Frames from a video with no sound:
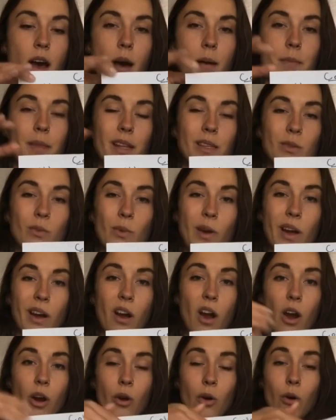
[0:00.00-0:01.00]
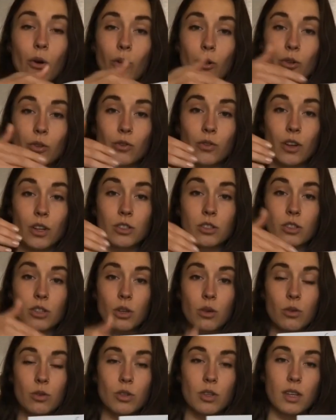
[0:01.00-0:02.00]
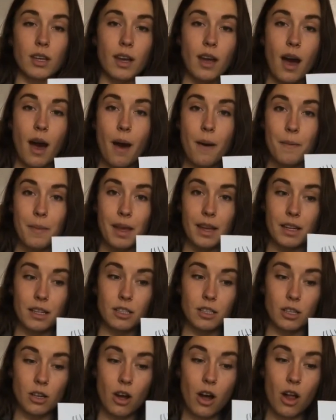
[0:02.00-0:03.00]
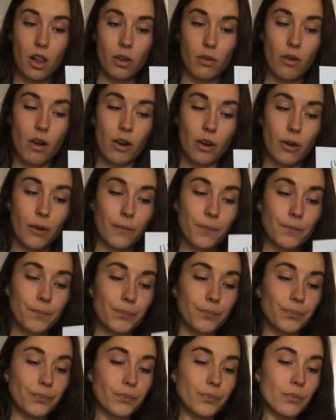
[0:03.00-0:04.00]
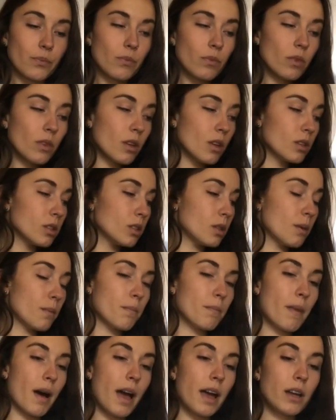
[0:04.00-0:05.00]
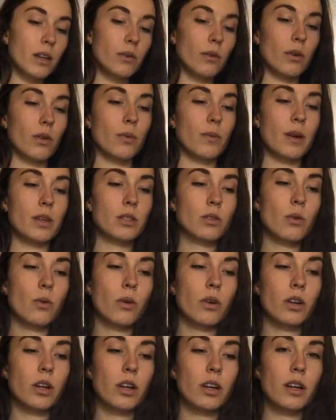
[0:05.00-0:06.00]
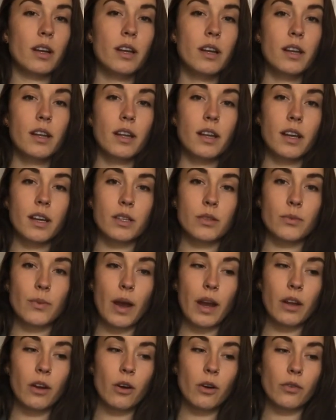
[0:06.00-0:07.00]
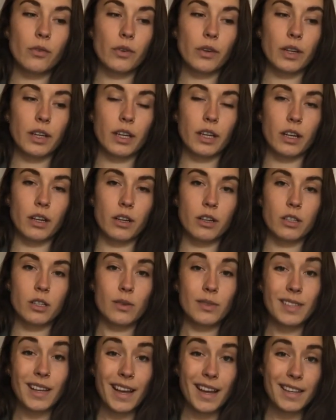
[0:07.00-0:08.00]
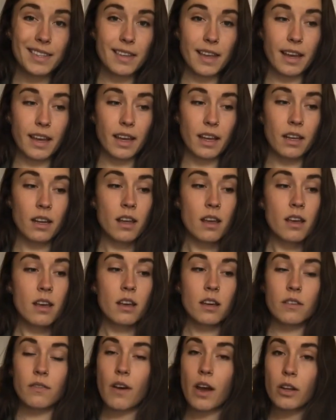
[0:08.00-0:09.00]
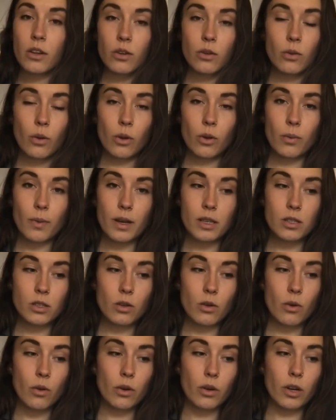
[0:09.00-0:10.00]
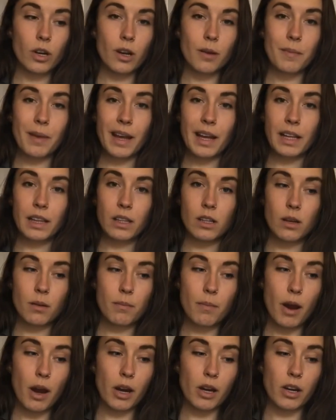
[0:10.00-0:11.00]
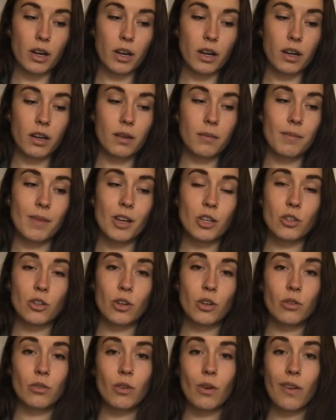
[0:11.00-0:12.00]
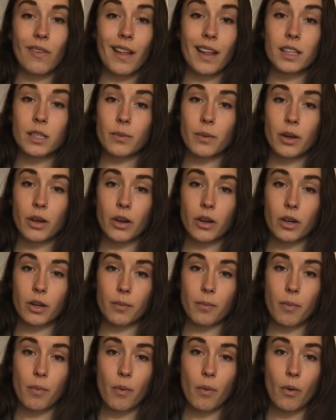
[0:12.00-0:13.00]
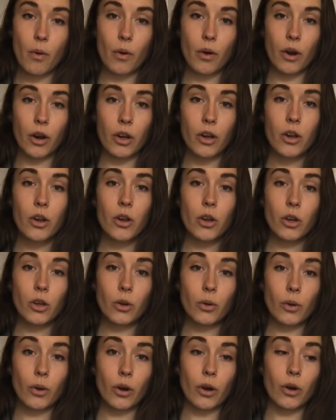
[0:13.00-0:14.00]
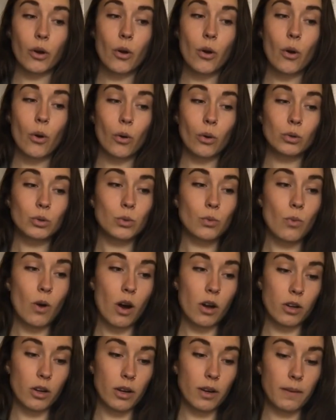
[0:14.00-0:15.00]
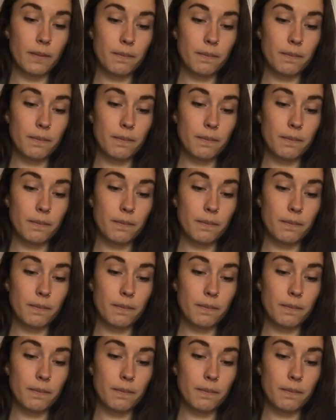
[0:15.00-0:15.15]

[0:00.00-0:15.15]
That's where our cold fronts usually come into Colorado. So my northwest corner is right over here. So take a second, find your northwest corner, make a little marker, make sure you know that's where you're going to pour your cold water.